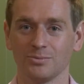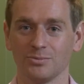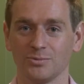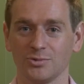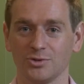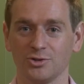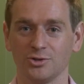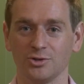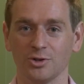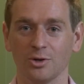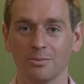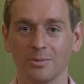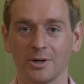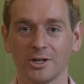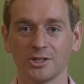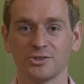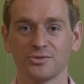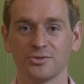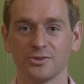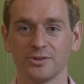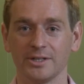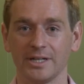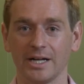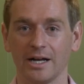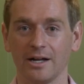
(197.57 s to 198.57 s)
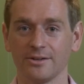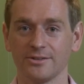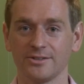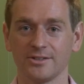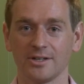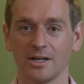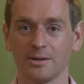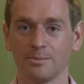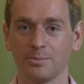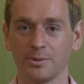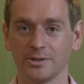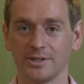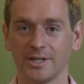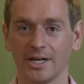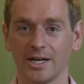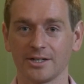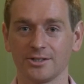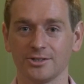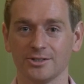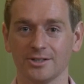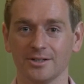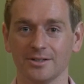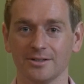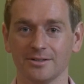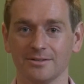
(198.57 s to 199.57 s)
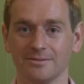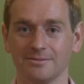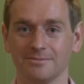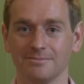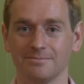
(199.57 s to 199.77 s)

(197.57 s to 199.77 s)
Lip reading: So much for downside protection.